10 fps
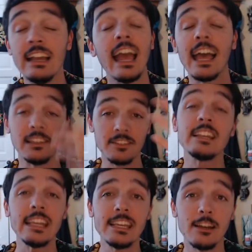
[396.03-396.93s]
as
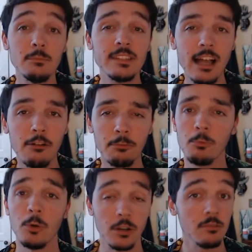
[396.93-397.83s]
he himself
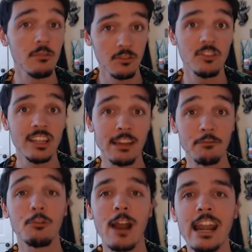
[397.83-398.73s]
would give
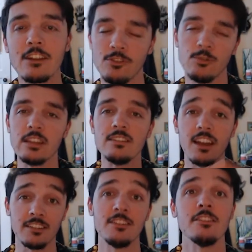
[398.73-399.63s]
credit to the
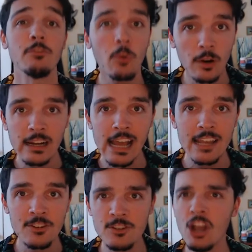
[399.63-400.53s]
dozens of
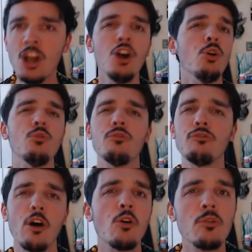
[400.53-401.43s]
organizers who
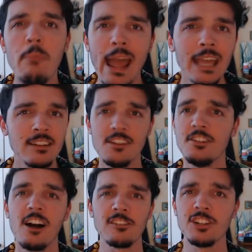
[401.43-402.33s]
phone banked and
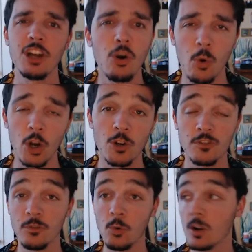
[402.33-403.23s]
talked to coworkers
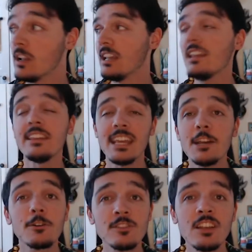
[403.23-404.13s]
for
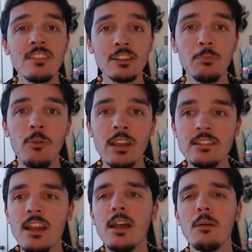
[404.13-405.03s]
years at this point,